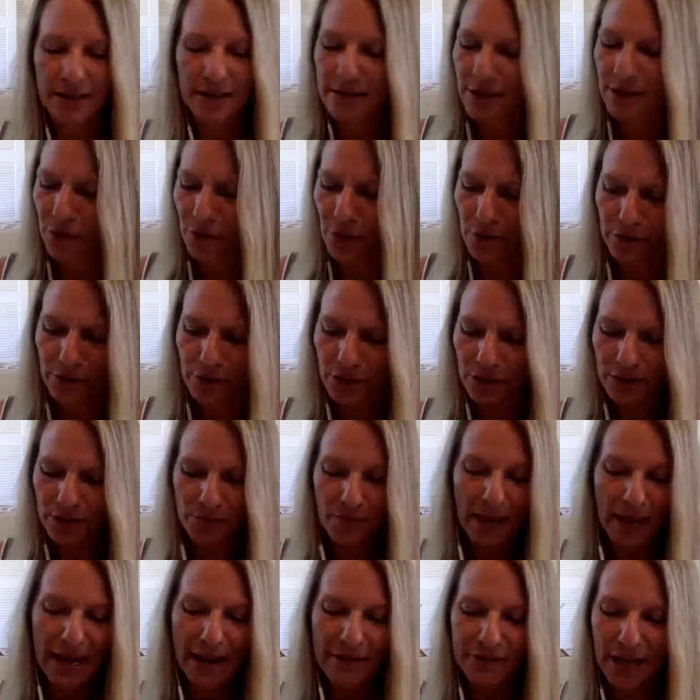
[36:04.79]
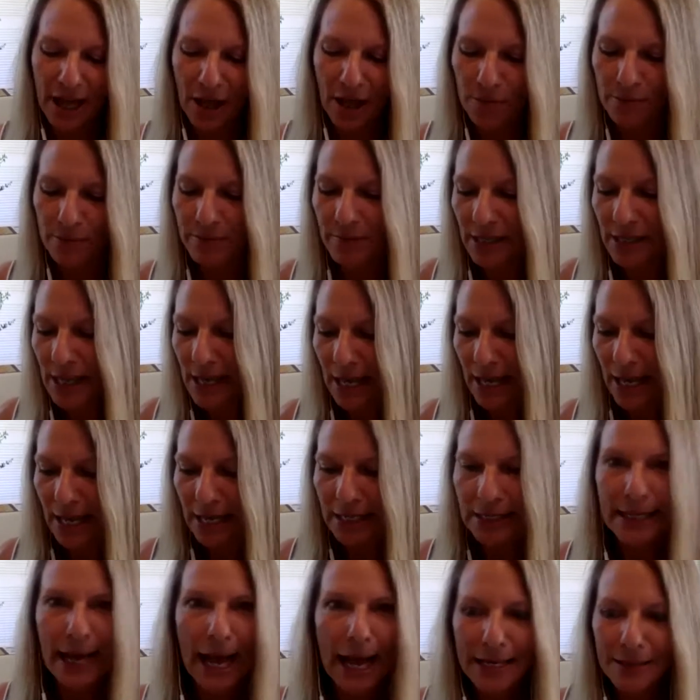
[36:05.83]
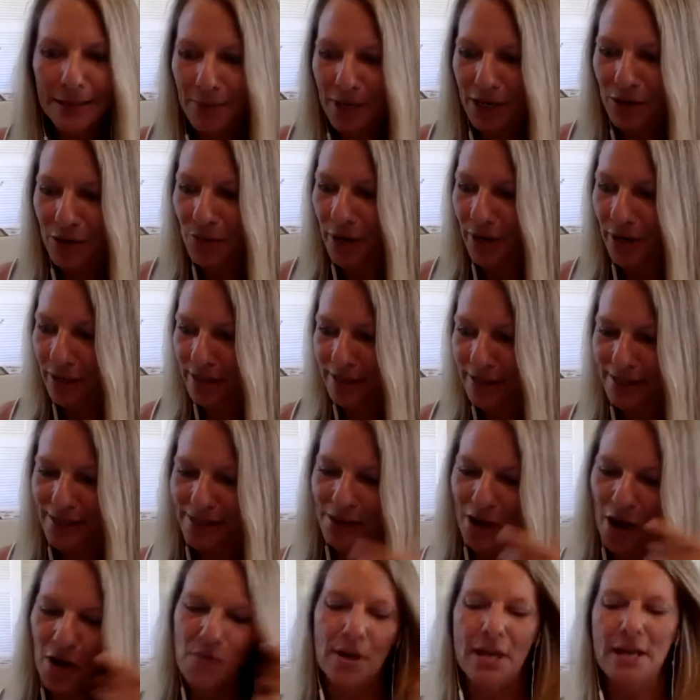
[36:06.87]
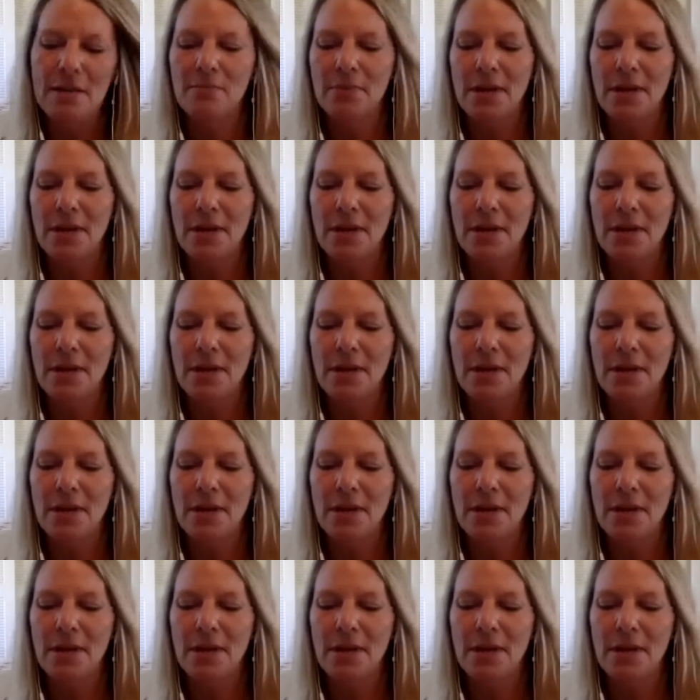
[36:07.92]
And so you might have to help guide me where this is going.